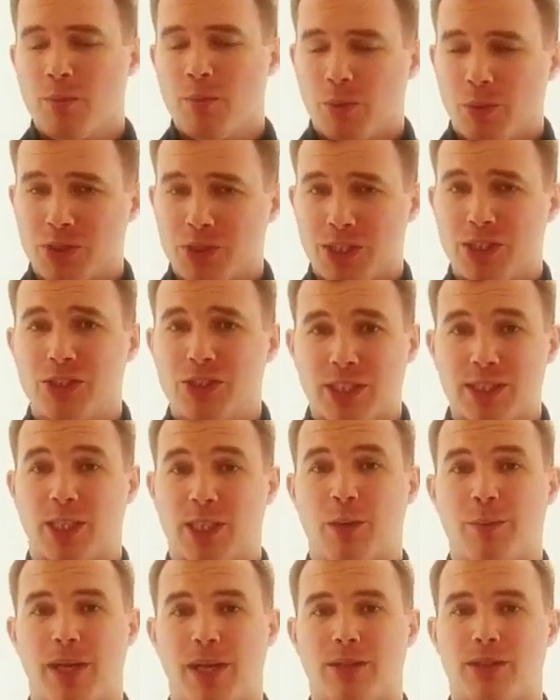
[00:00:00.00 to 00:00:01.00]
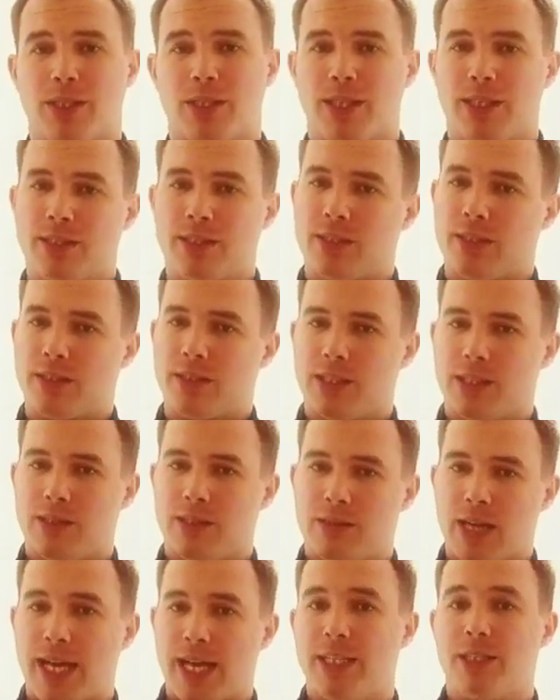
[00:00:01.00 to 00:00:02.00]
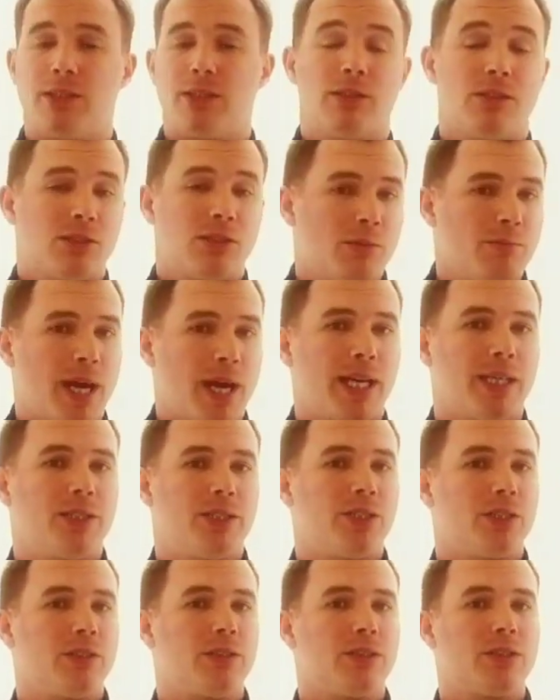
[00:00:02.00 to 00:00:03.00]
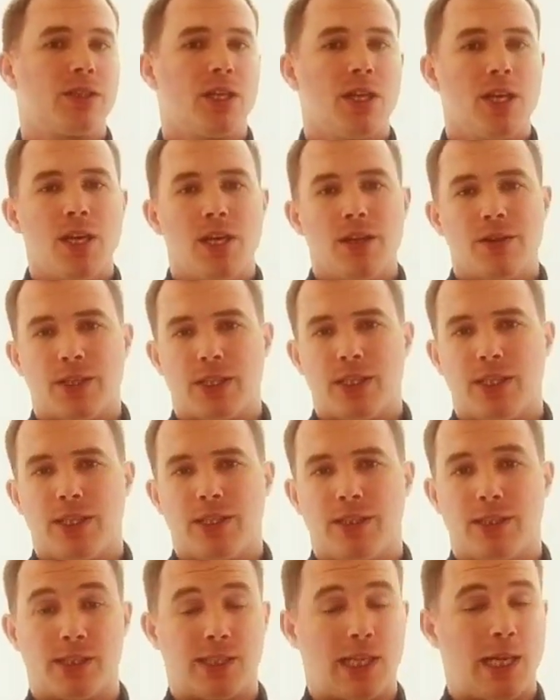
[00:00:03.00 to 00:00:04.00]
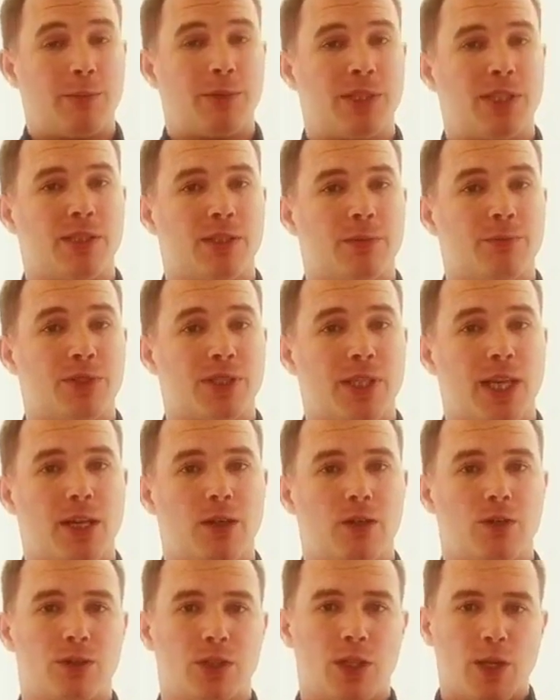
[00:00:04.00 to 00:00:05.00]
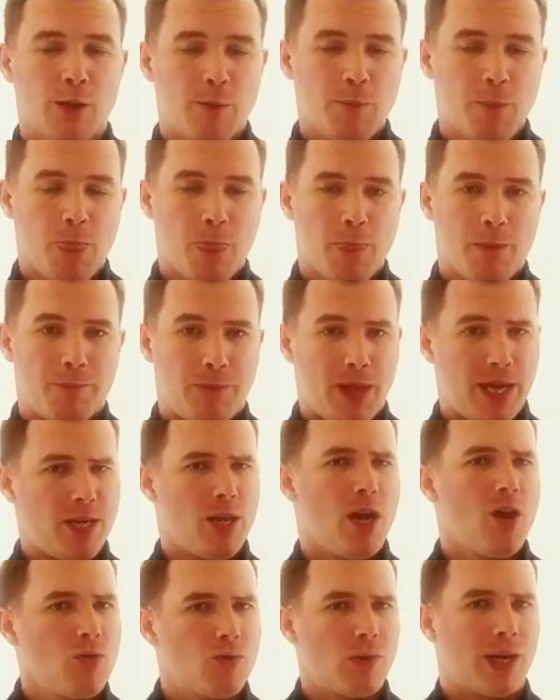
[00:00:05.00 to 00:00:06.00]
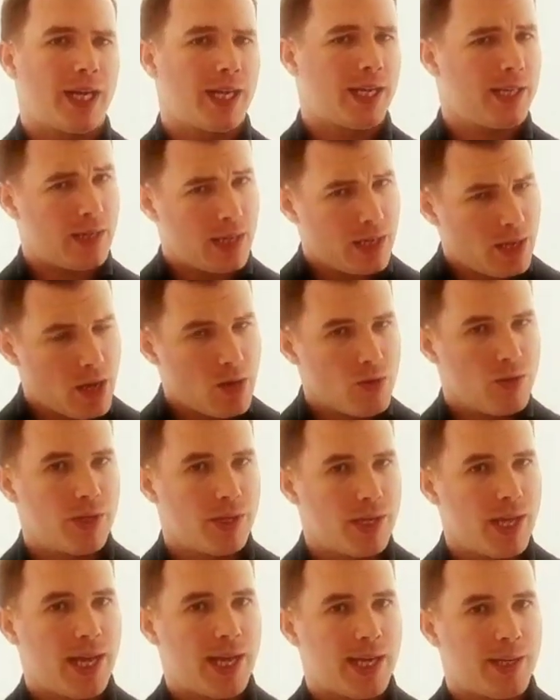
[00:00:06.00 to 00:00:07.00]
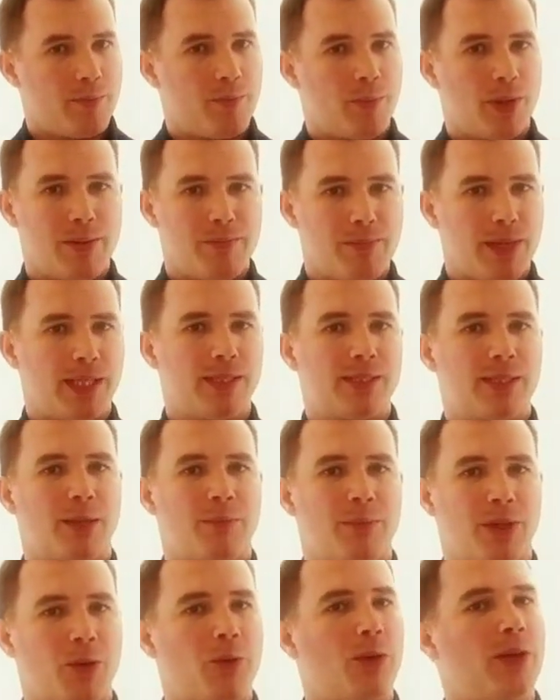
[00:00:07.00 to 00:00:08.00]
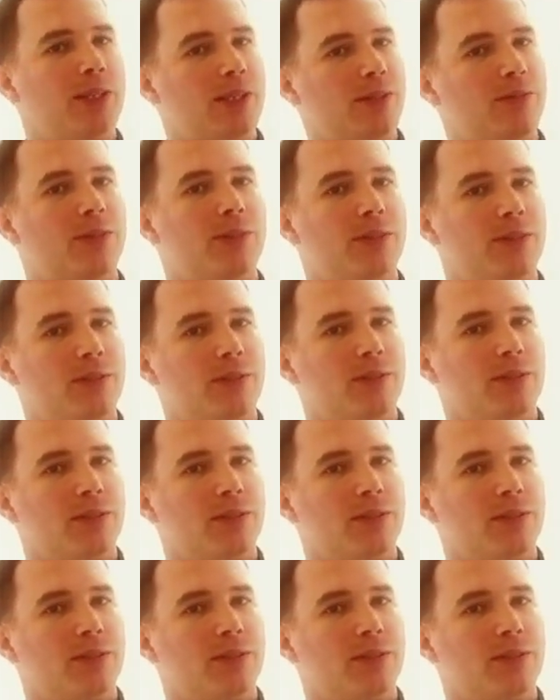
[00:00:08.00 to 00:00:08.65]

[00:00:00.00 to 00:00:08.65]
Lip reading: But what's interesting about it is that the agents, the managers, the celebrities themselves, they know Rankin, they know the name, but it means something quite different